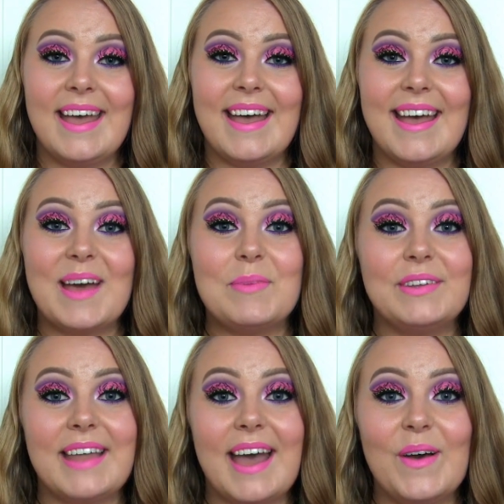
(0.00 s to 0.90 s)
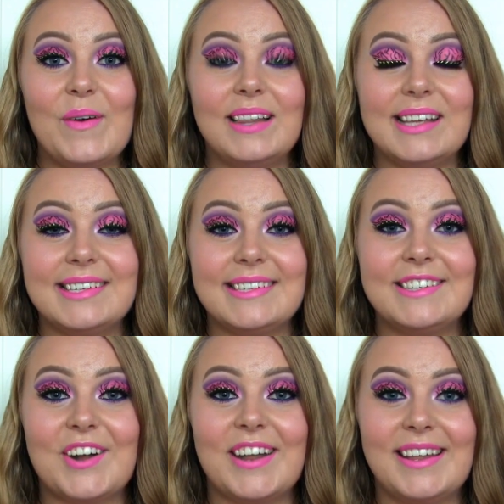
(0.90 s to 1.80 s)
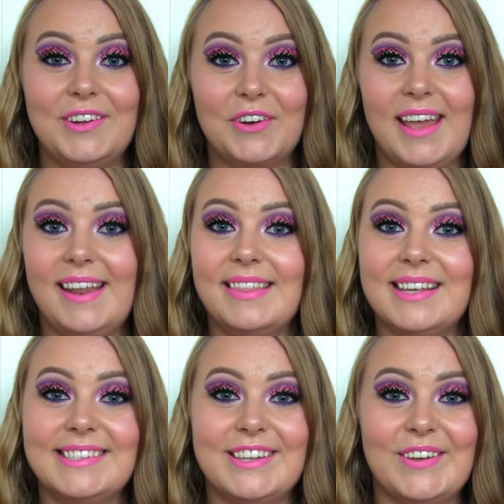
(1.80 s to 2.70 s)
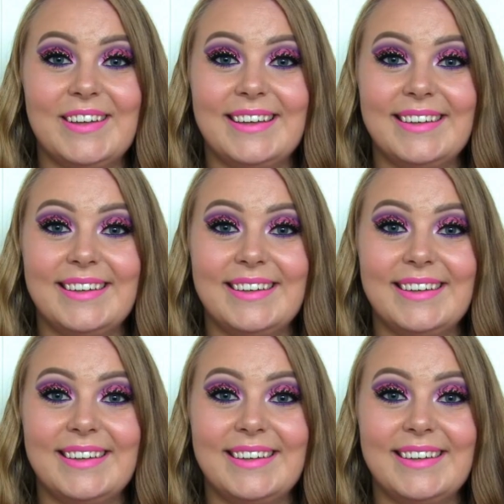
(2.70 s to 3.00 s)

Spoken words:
But now let's get started creating this look.